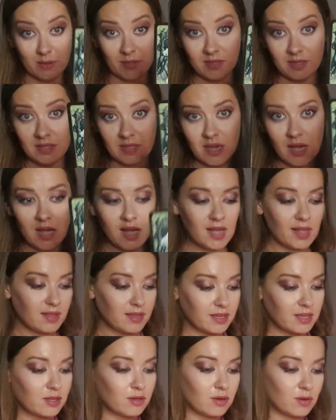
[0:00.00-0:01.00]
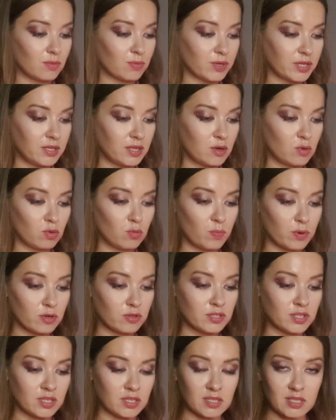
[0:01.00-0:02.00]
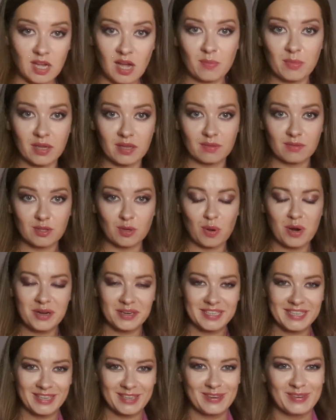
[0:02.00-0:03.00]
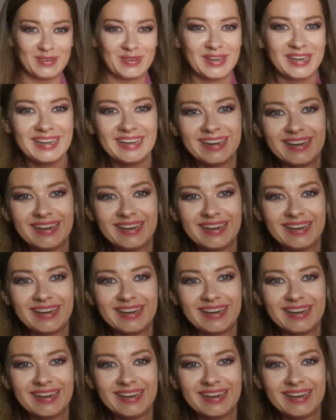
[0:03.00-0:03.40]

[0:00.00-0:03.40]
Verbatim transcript: But, like, you know, a really cool person is coming towards you.